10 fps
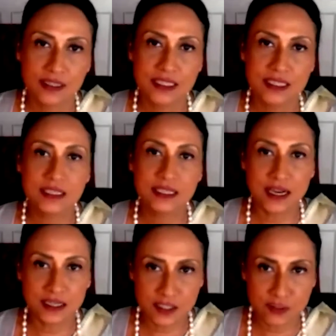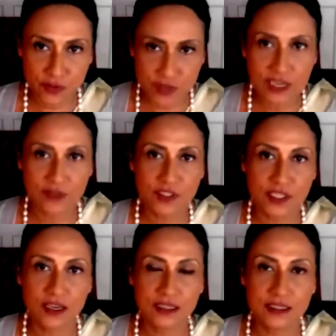This is conducted free of
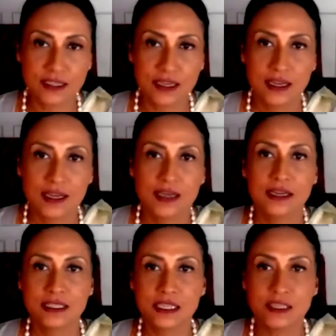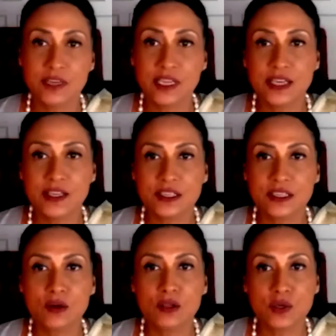charge. A certification
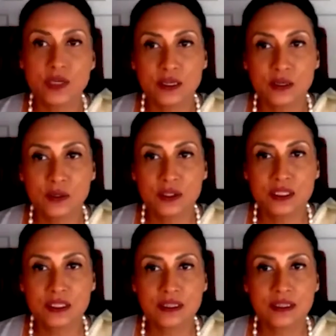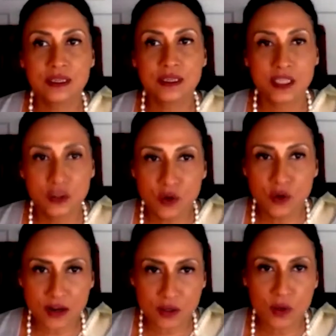also includes a
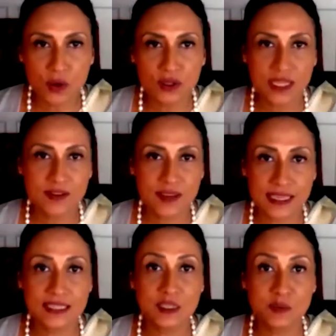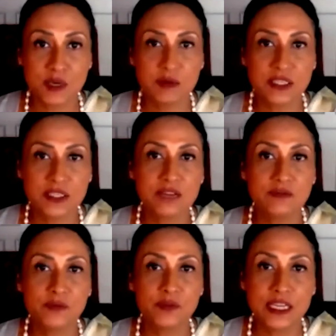QR code that the guest is permitted to
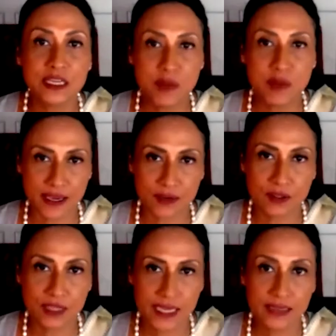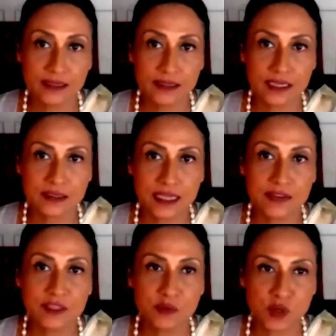give feedback on the health and
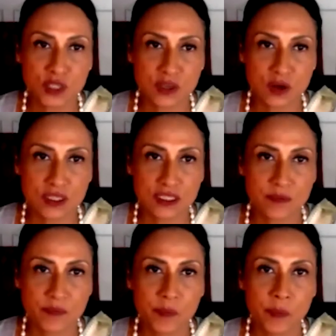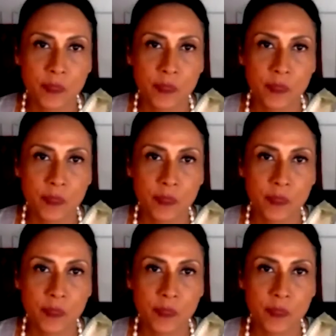safety protocols.